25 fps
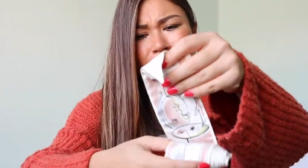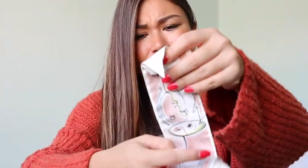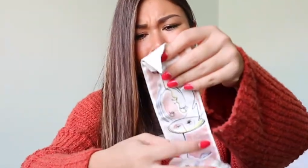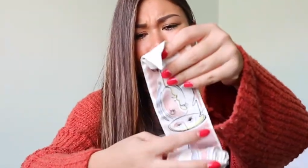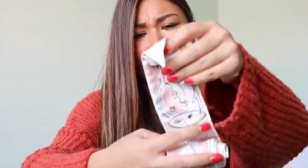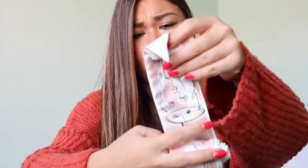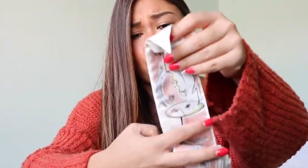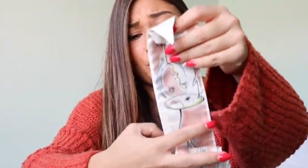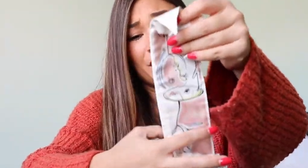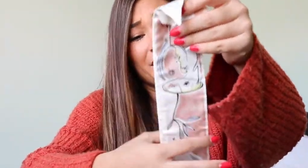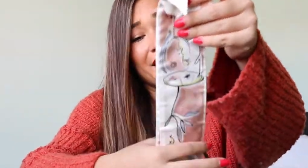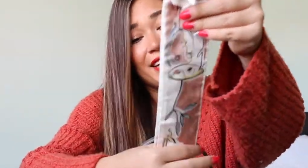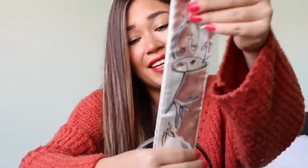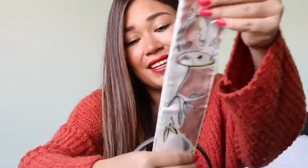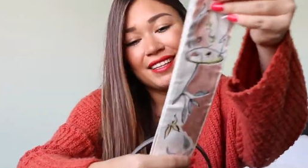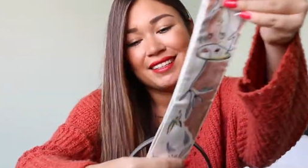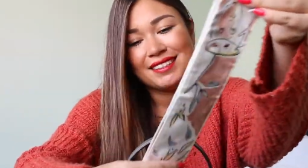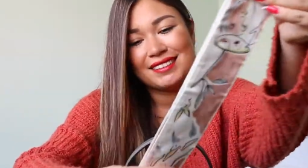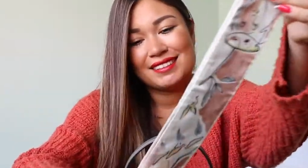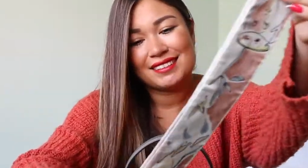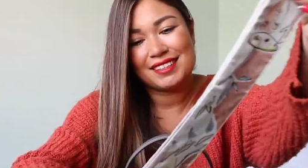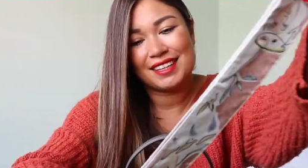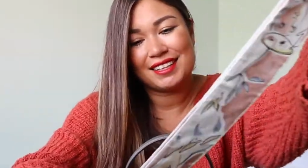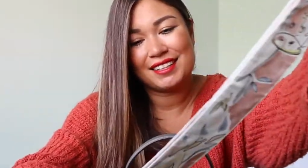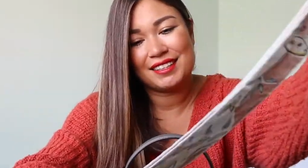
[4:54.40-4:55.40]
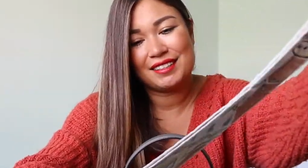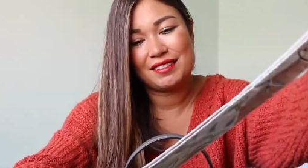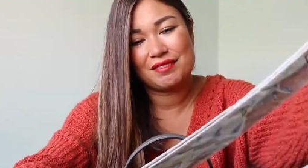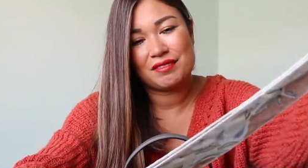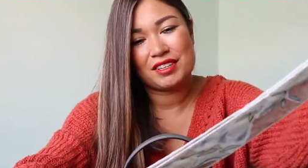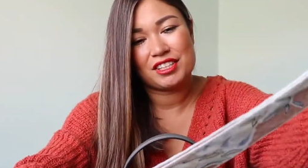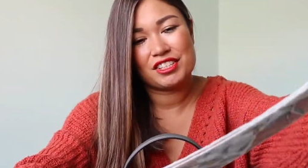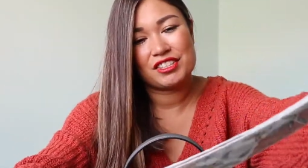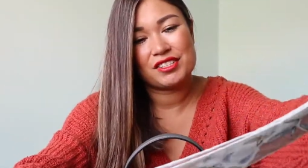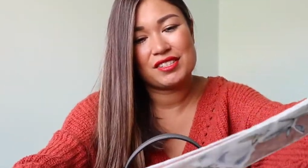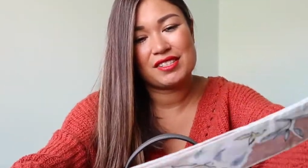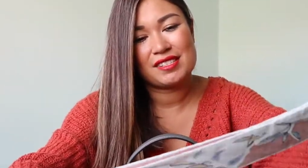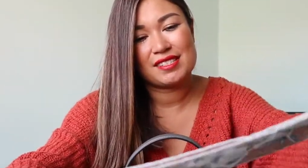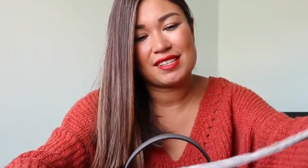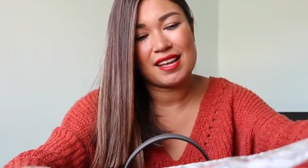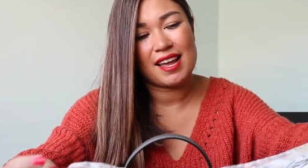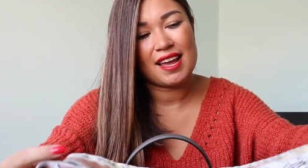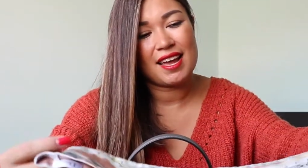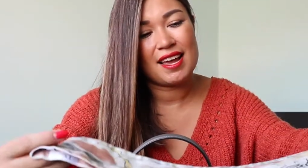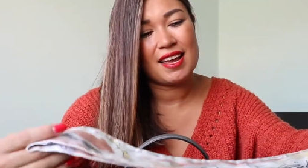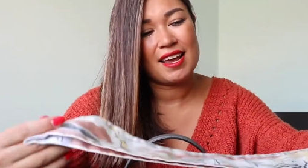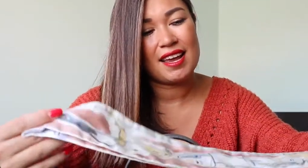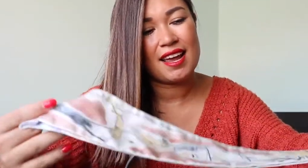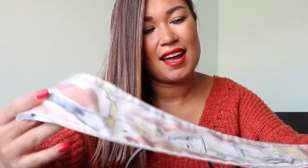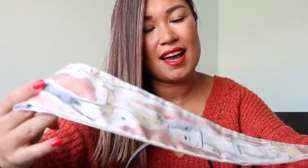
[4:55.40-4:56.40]
tweedies, if I should
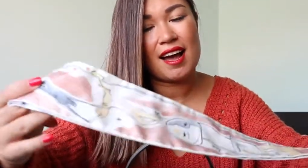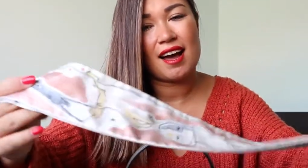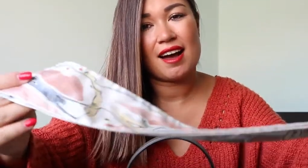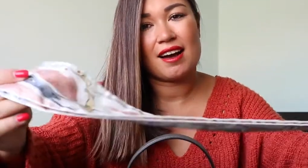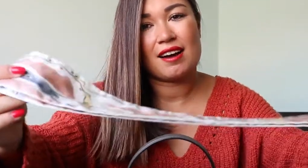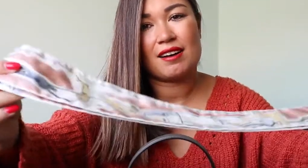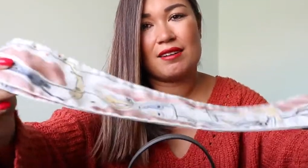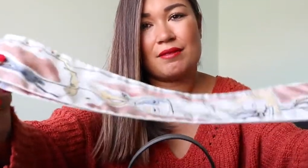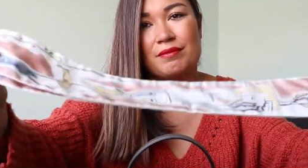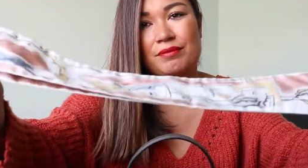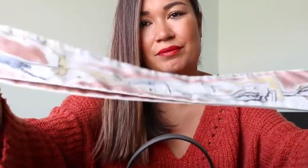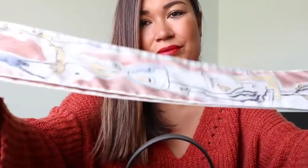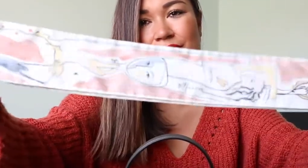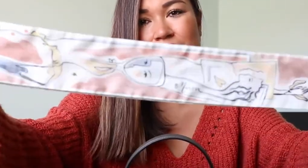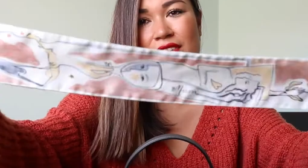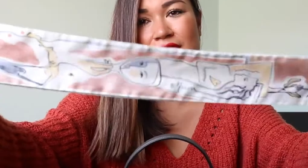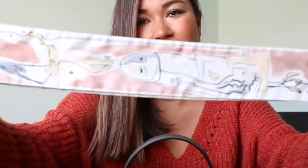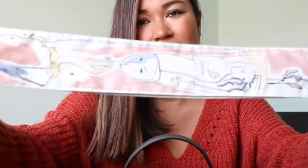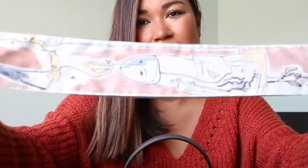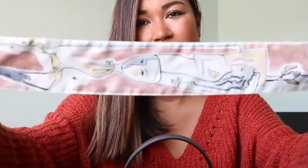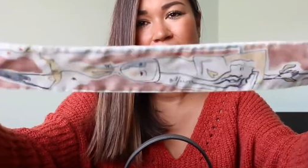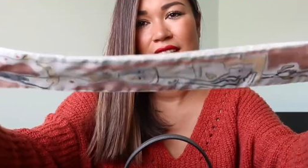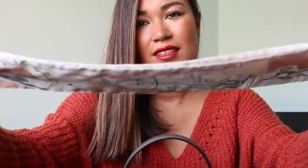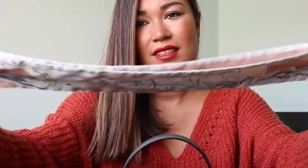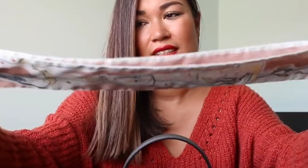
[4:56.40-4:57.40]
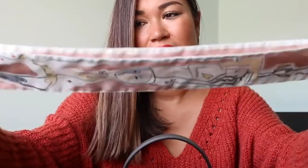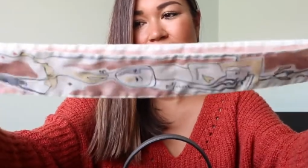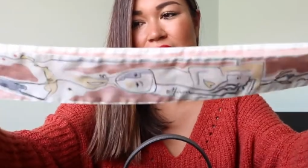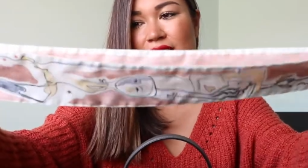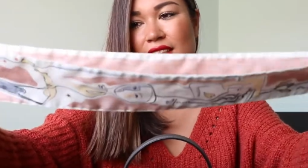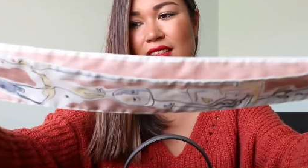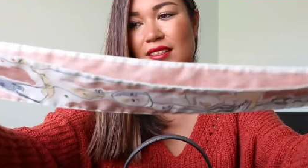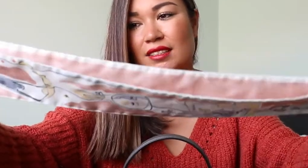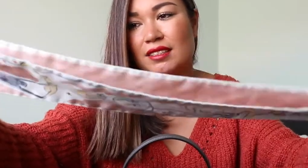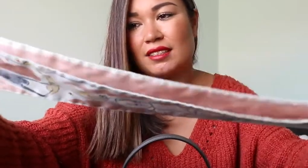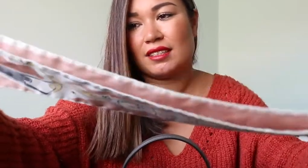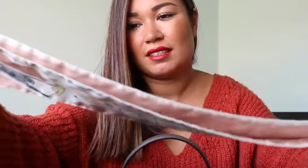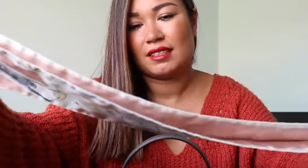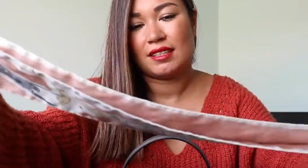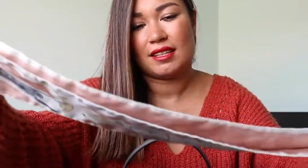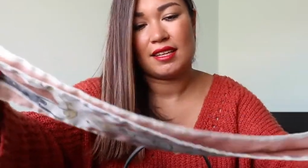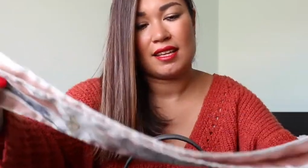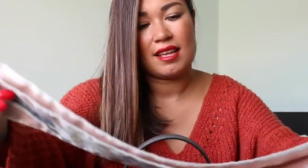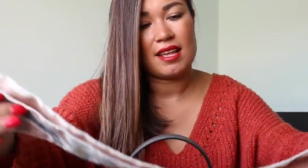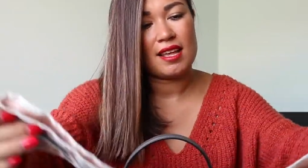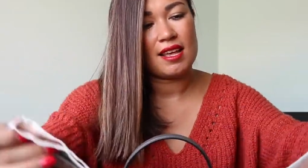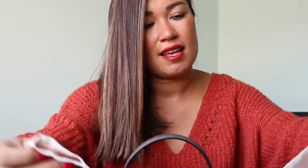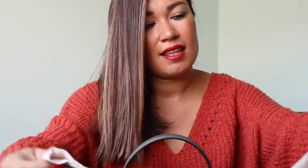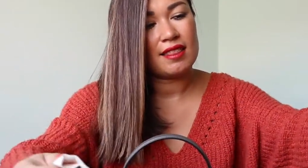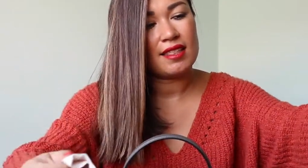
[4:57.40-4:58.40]
say.
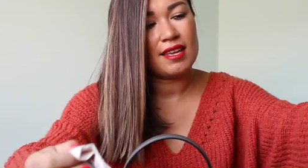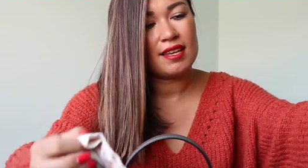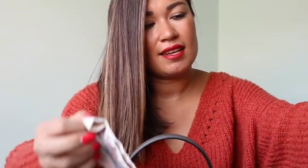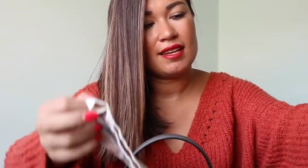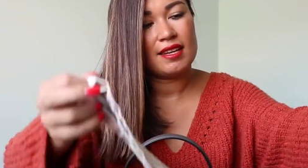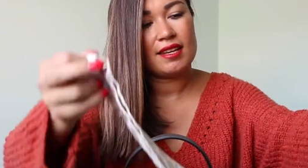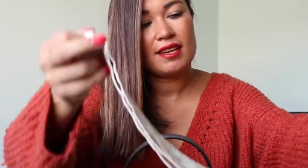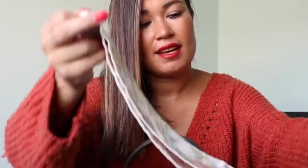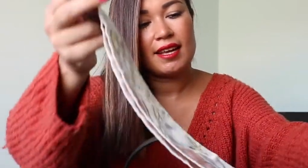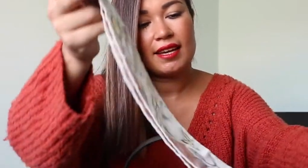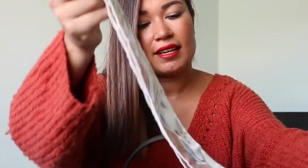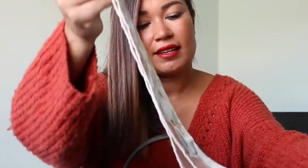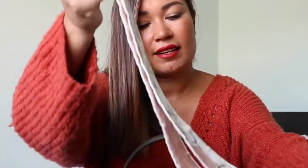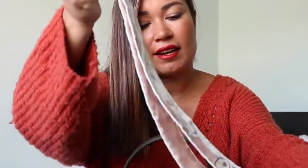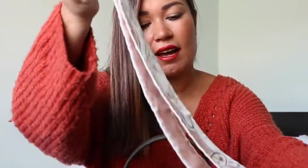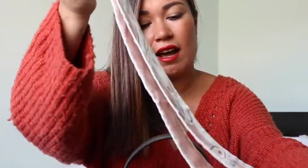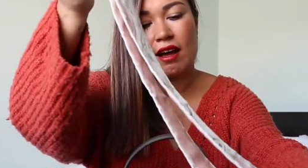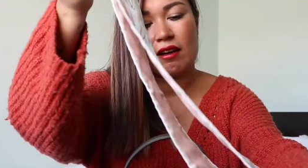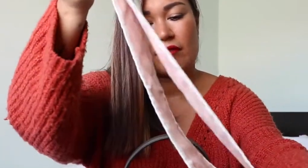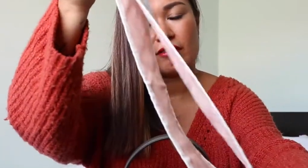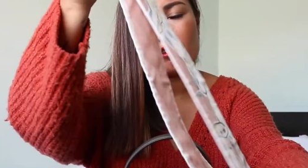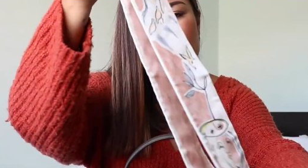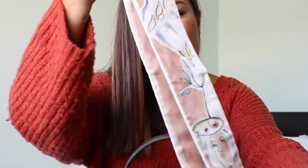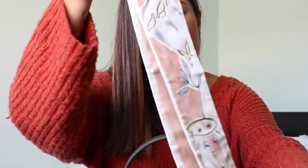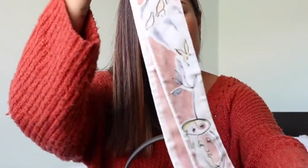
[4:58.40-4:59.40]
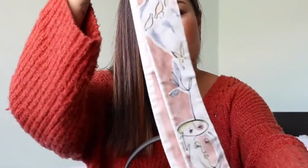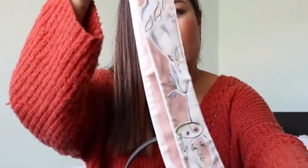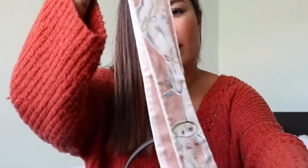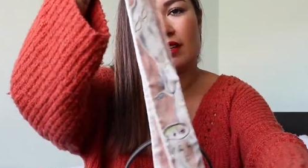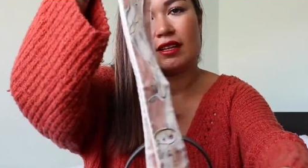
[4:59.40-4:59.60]
Yeah, they did like an alphabet